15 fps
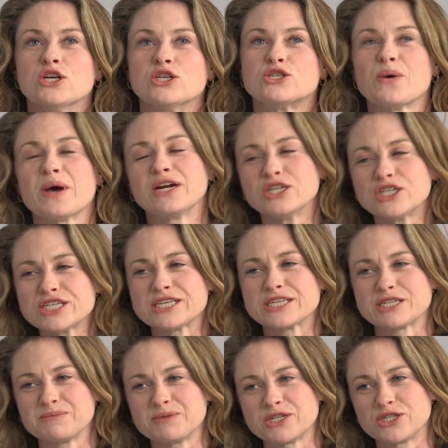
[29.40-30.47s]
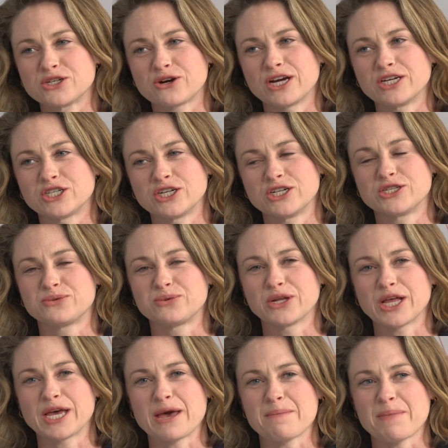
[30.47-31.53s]
So energy systems integration is
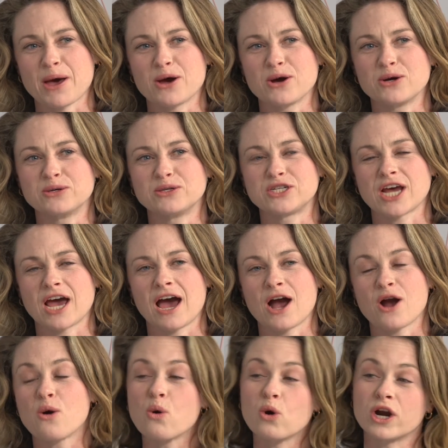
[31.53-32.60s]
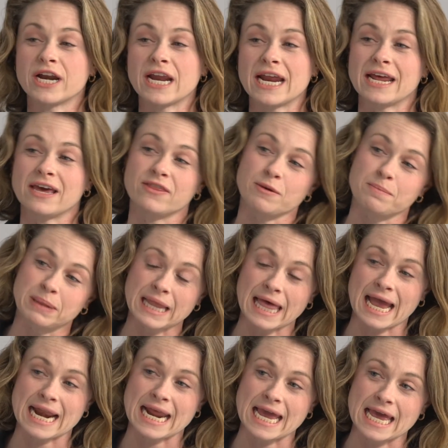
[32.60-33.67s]
really about coordinating the
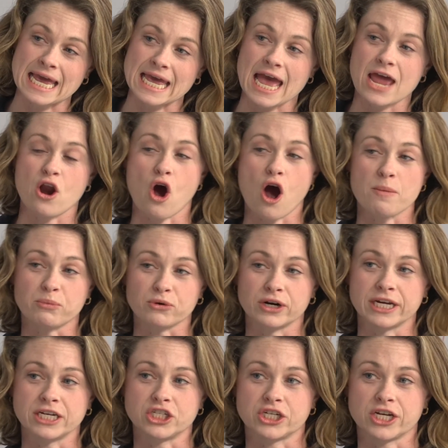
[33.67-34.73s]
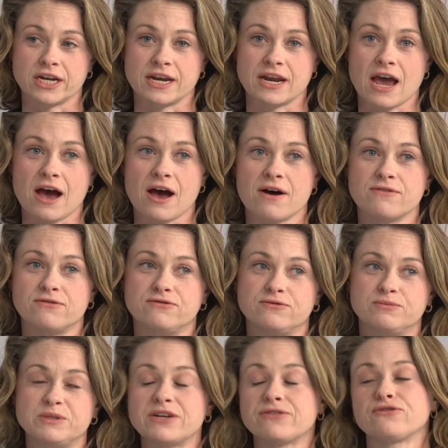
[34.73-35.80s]
planning and operation
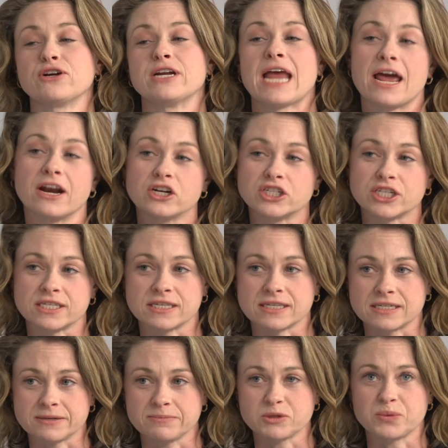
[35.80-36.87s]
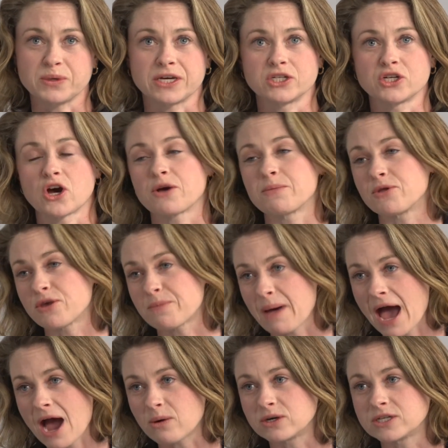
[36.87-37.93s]
of different energy systems. We can talk about the
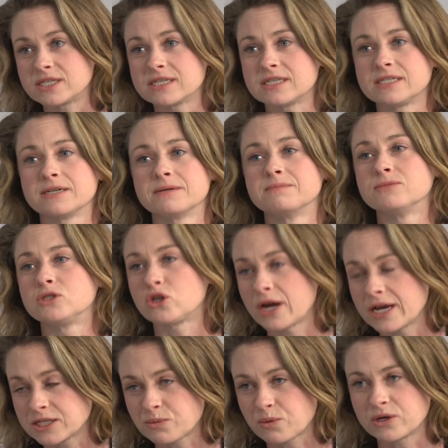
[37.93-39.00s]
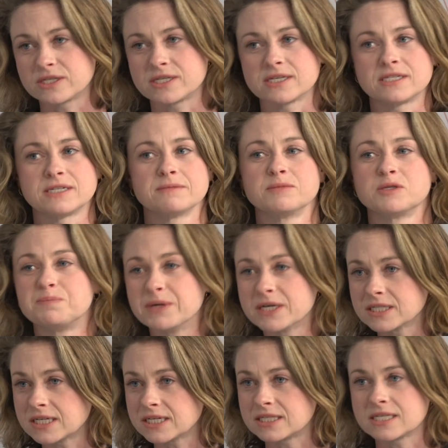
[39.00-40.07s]
power system, transport systems,
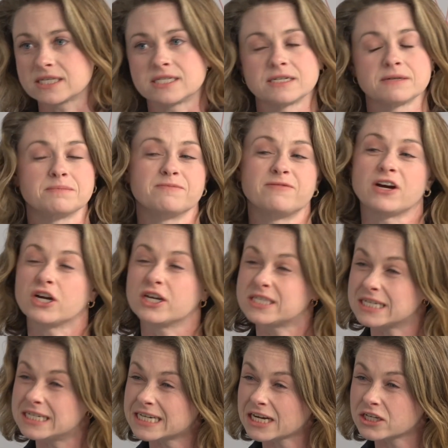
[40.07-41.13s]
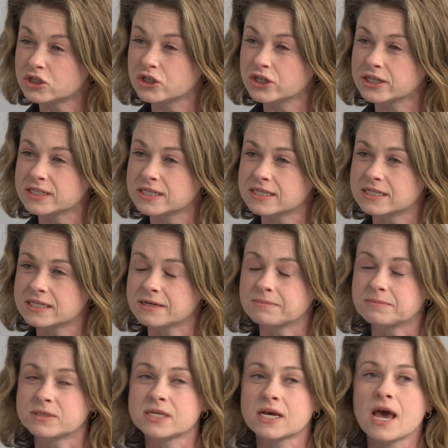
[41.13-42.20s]
building system, various industrial
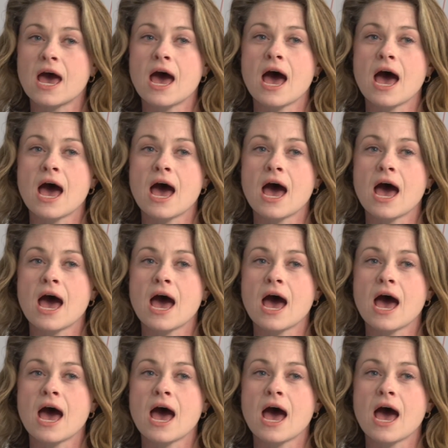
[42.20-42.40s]
systems,